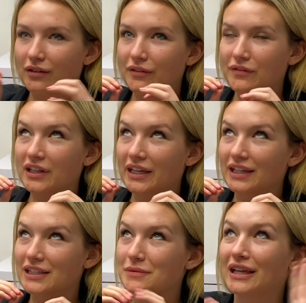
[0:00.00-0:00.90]
feel like it
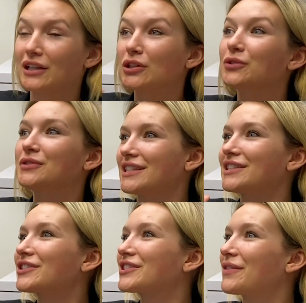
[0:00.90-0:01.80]
needs to be like loosened
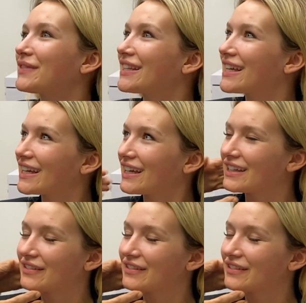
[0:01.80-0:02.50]
or something.